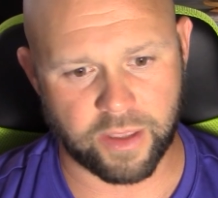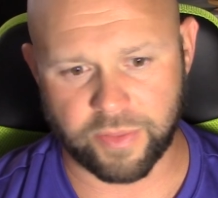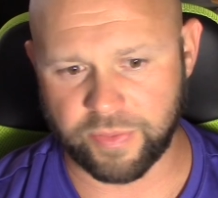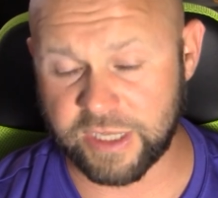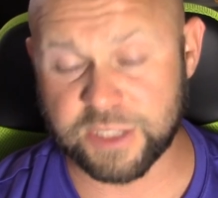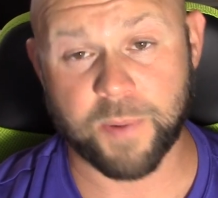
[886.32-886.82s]

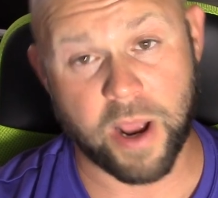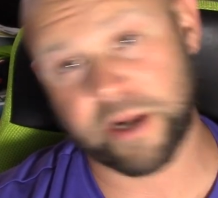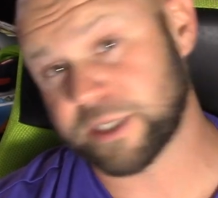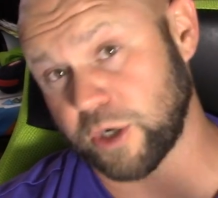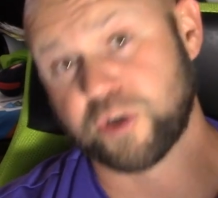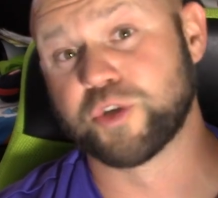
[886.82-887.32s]
These
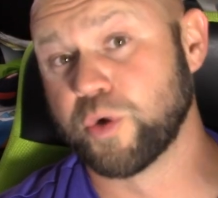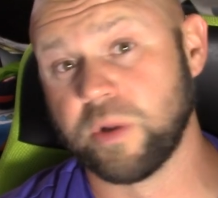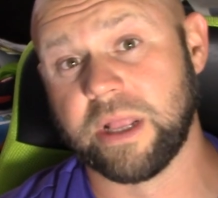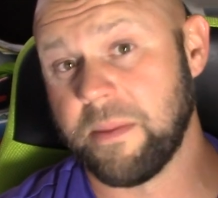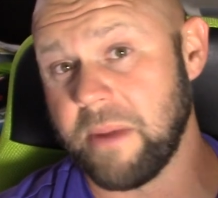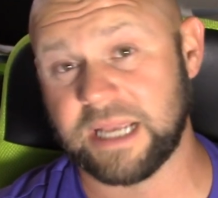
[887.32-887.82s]
products are
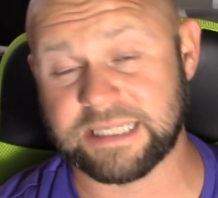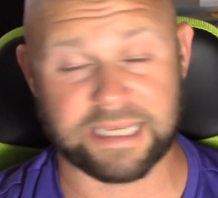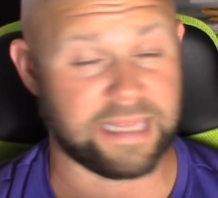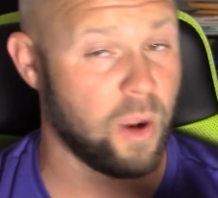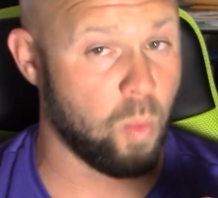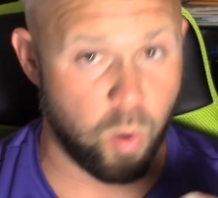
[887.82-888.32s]
truly amazing.
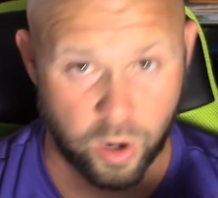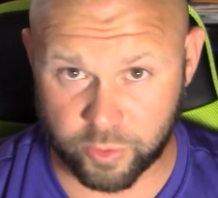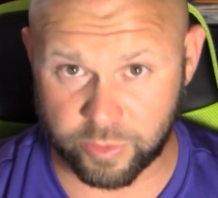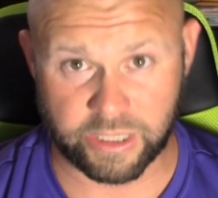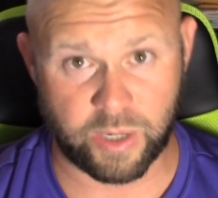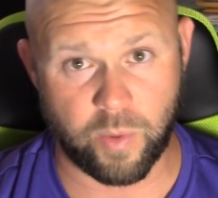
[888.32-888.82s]
They work
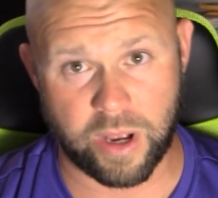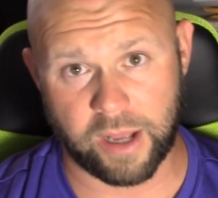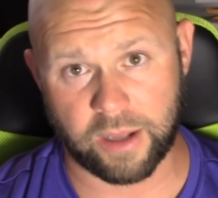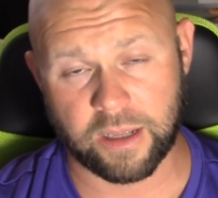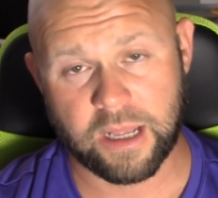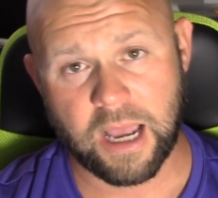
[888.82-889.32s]
really
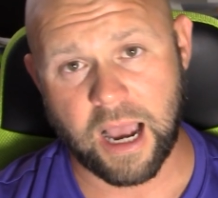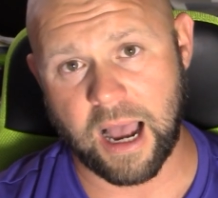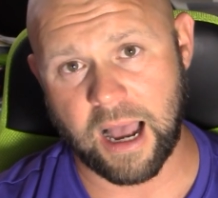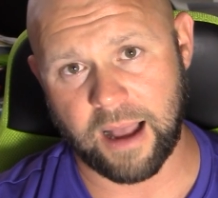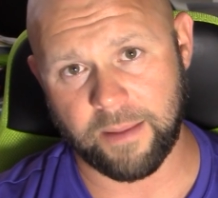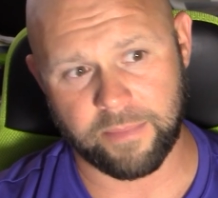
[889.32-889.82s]
well.
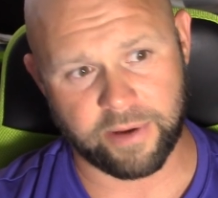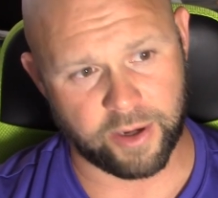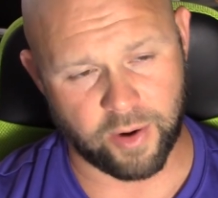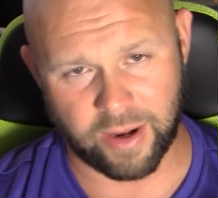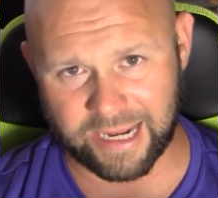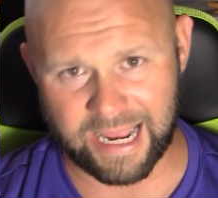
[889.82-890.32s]
You
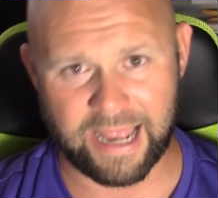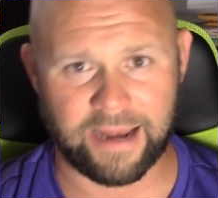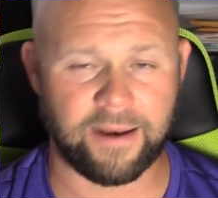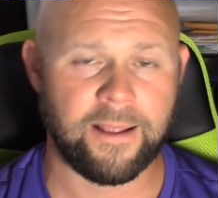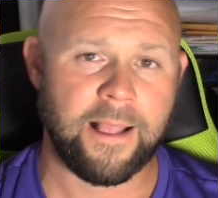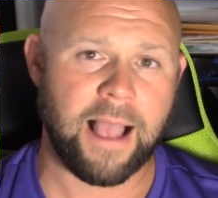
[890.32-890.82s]
know,
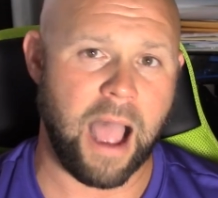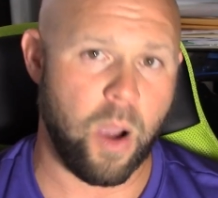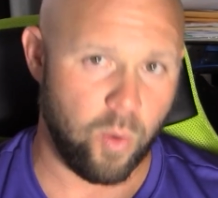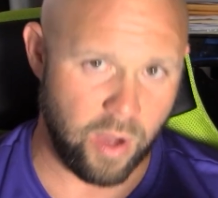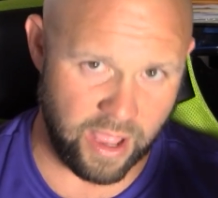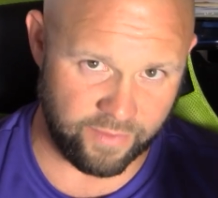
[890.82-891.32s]
again, I
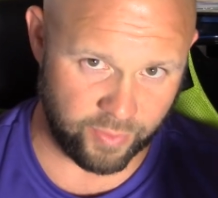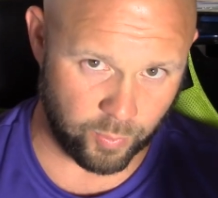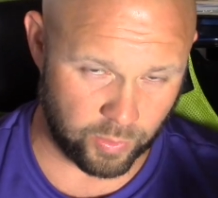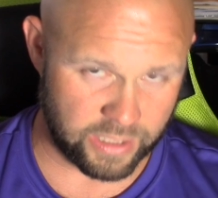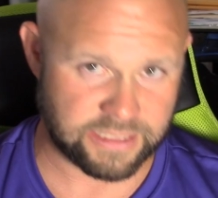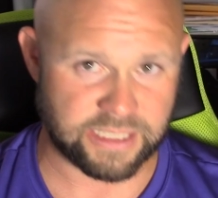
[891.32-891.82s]
will have a
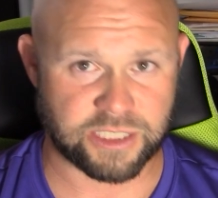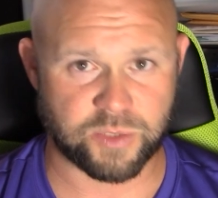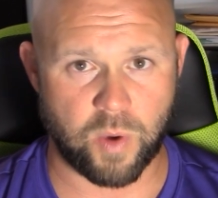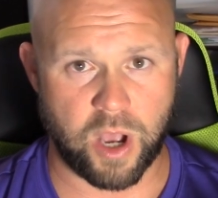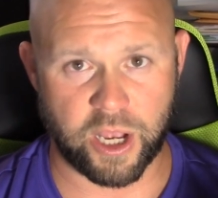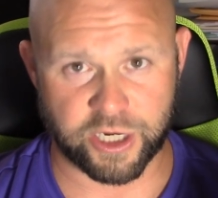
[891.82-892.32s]
rinseless
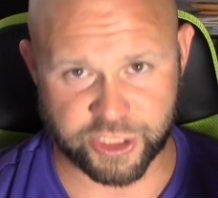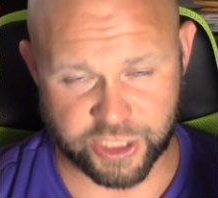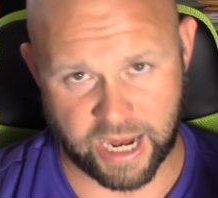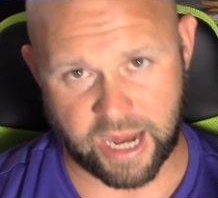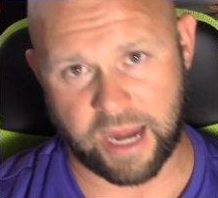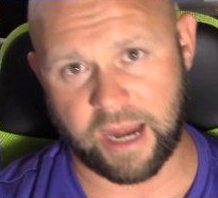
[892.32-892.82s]
wash,
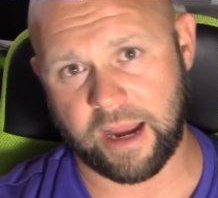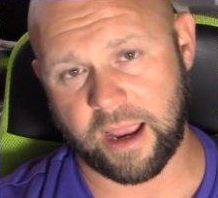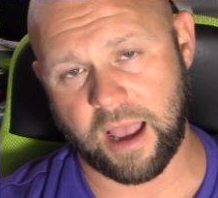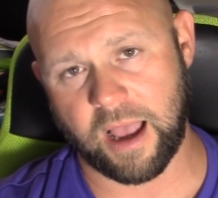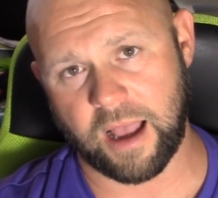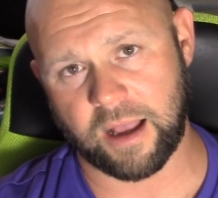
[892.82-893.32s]
a
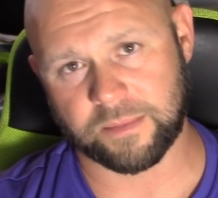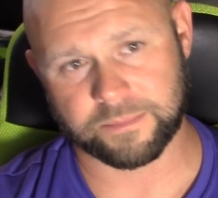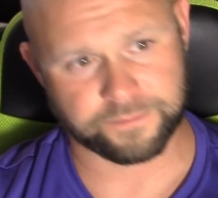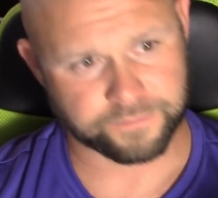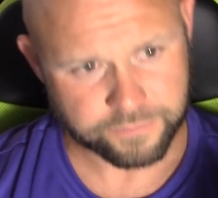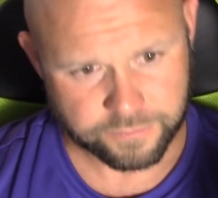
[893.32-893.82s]

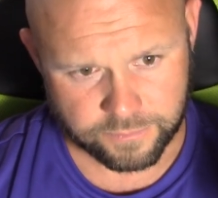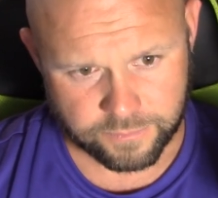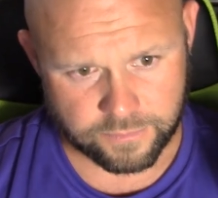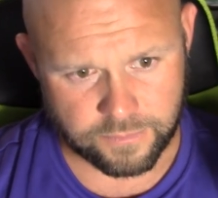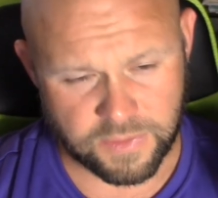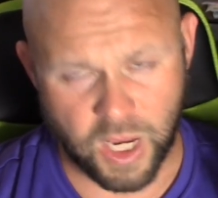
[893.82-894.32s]

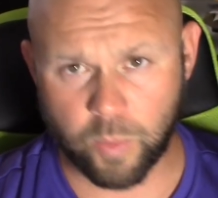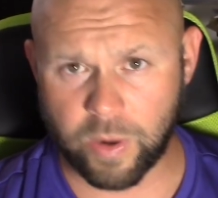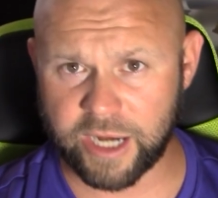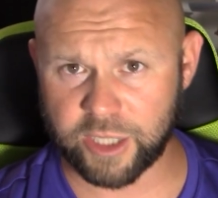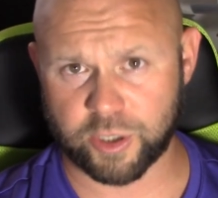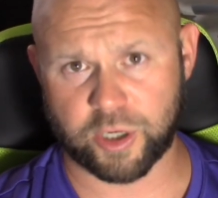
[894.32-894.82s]

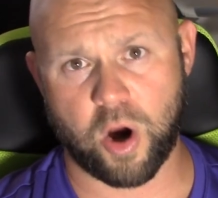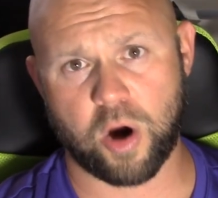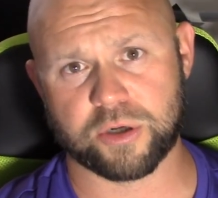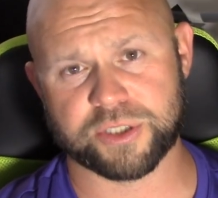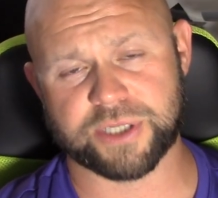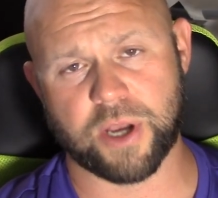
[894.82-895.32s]
regular
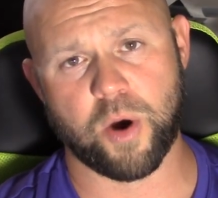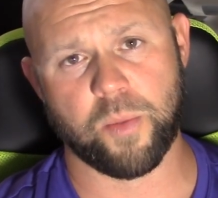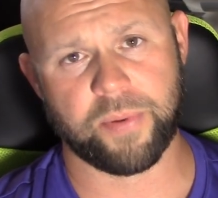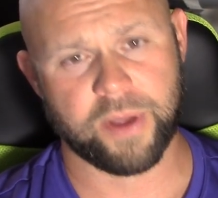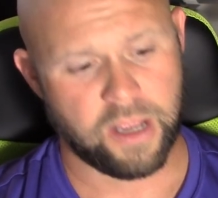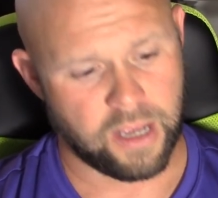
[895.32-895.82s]
car
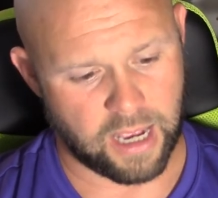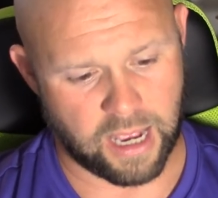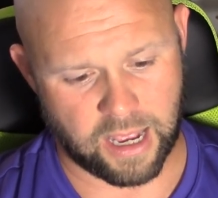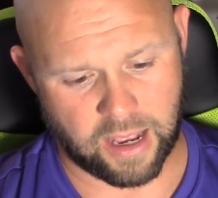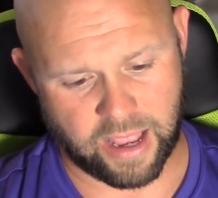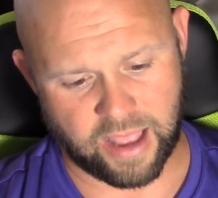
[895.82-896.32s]
soap,
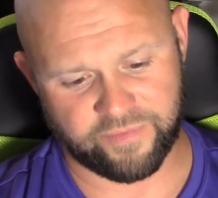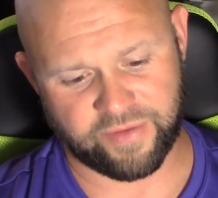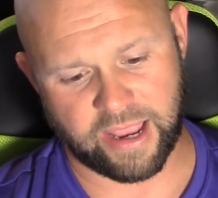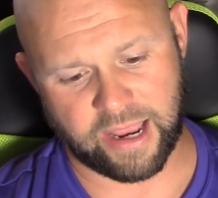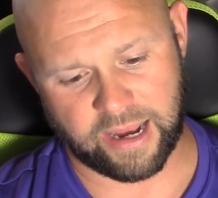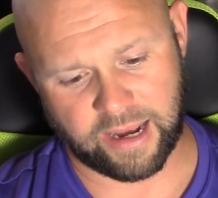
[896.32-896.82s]
have
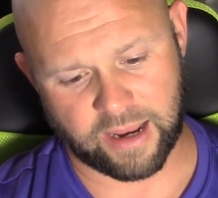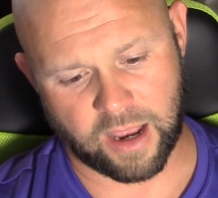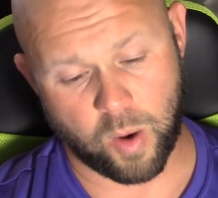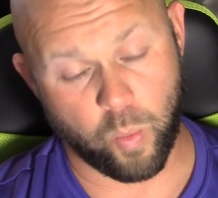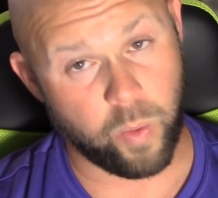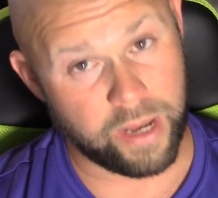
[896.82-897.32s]

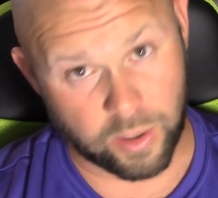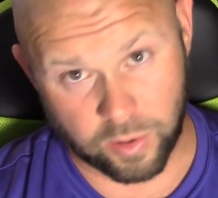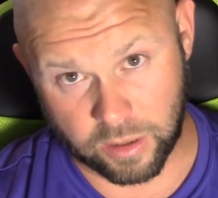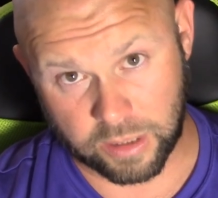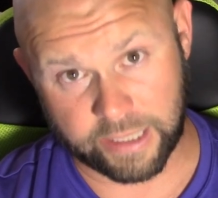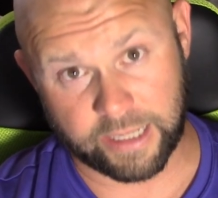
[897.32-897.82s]
a
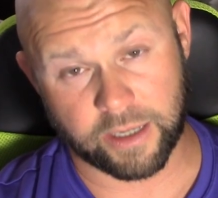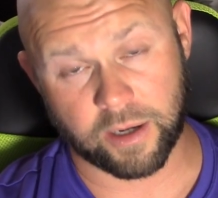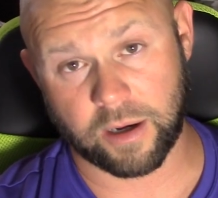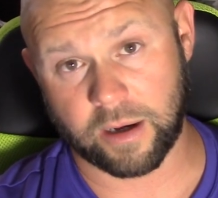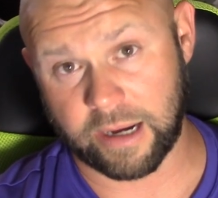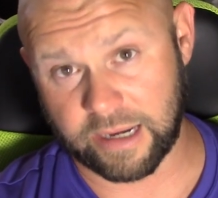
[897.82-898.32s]
wheel
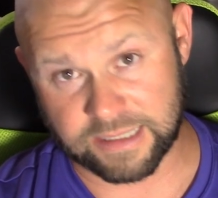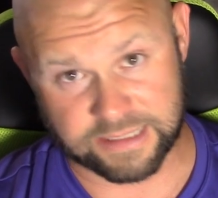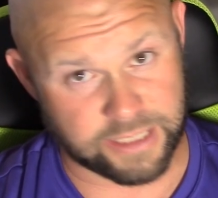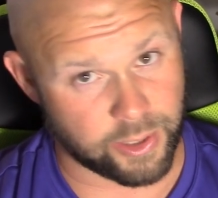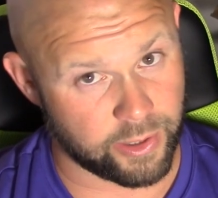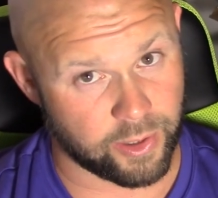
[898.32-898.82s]
cleaner, an
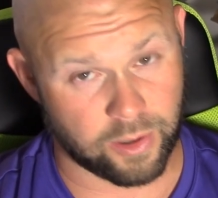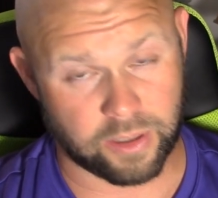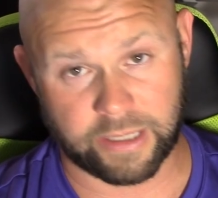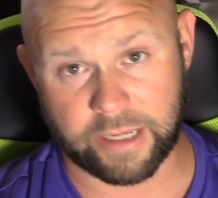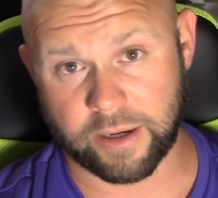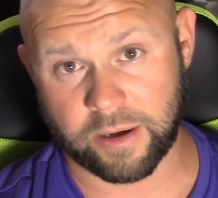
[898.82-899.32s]
interior
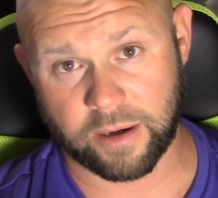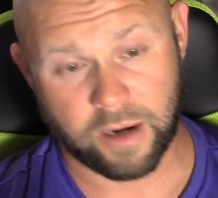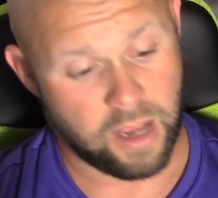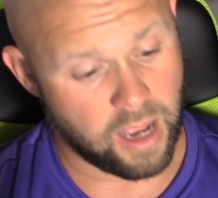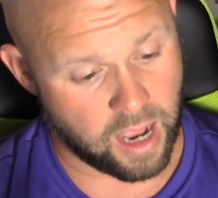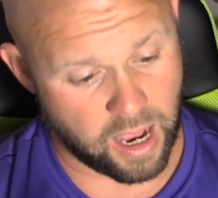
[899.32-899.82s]
cleaner,
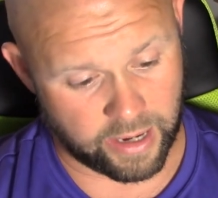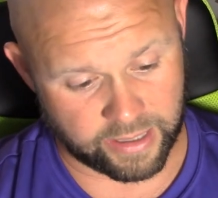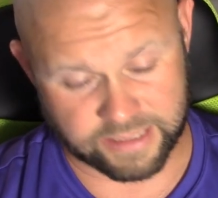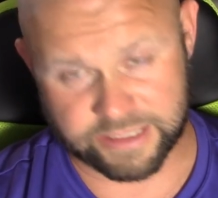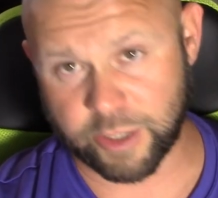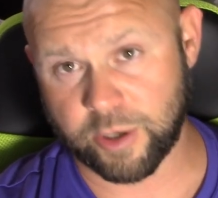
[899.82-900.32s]
an
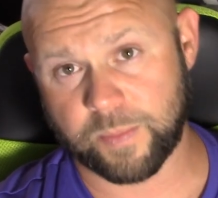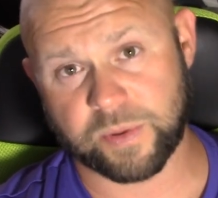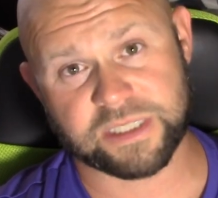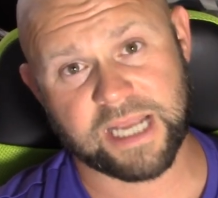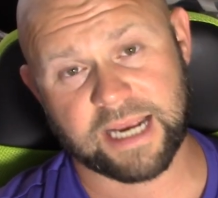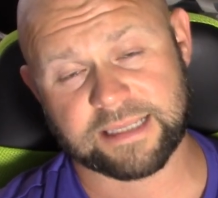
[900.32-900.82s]
interior
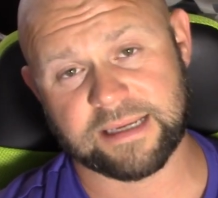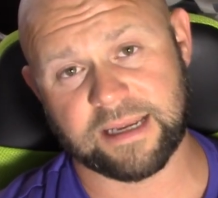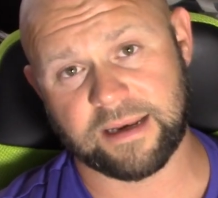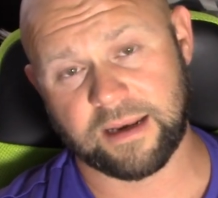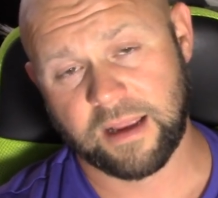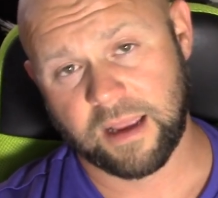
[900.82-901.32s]

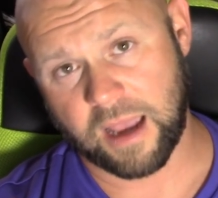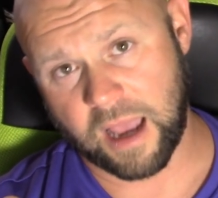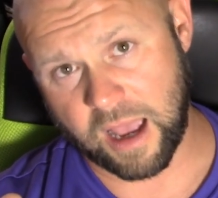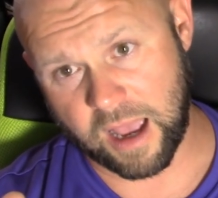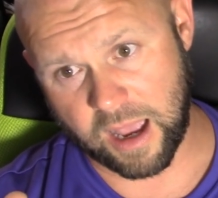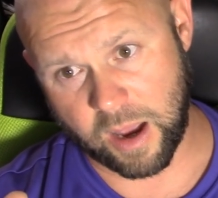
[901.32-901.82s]
protectant.
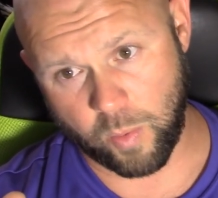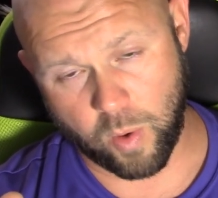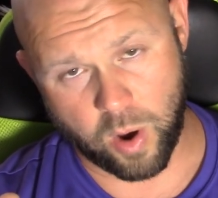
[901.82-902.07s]
I will